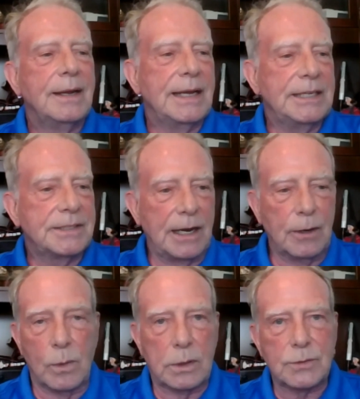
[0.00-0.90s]
And he said, "I
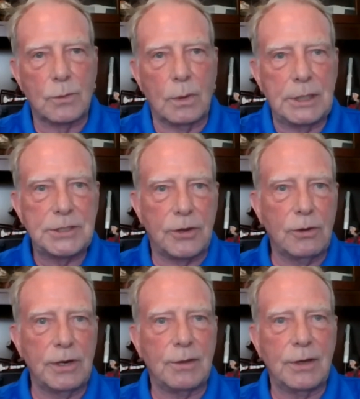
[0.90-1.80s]
don't want to screw up my
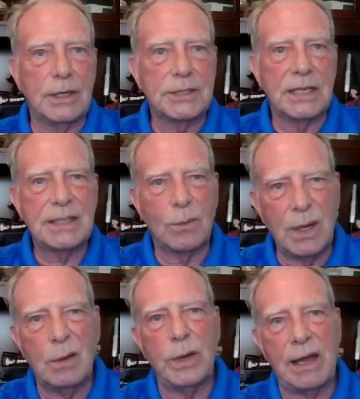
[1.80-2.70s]
security clearance." I said,
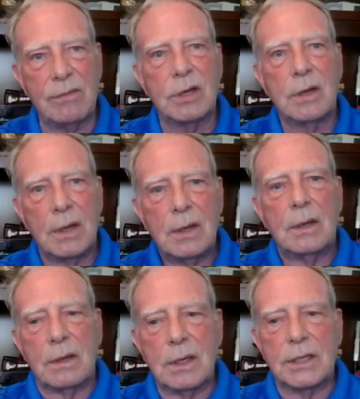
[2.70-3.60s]
"Well, we have
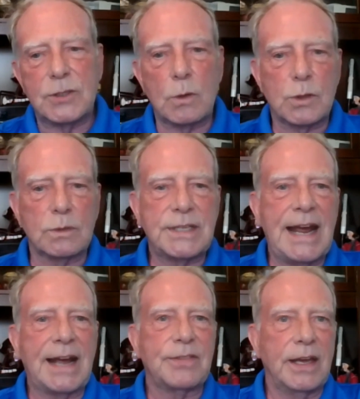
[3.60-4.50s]
a social
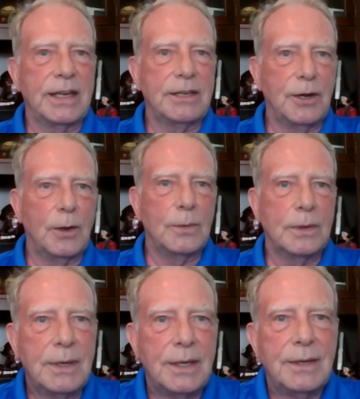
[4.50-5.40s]
tack thing,
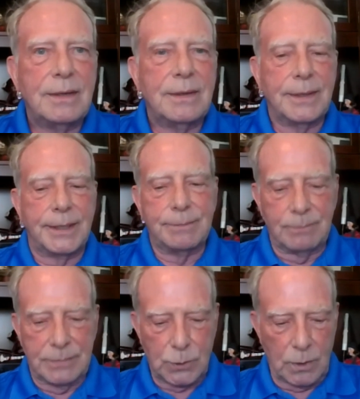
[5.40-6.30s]

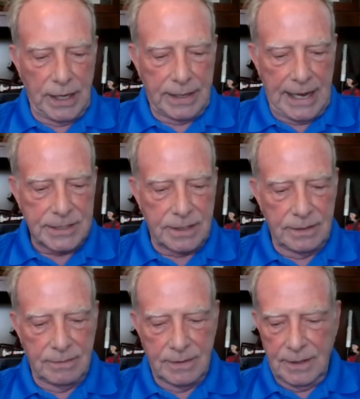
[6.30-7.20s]
sort of like
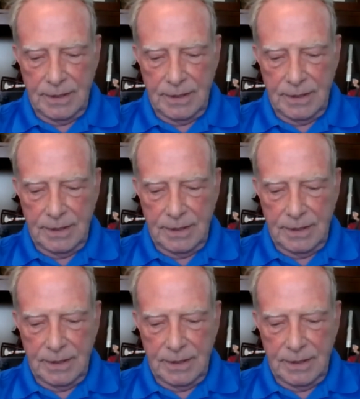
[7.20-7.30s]
asking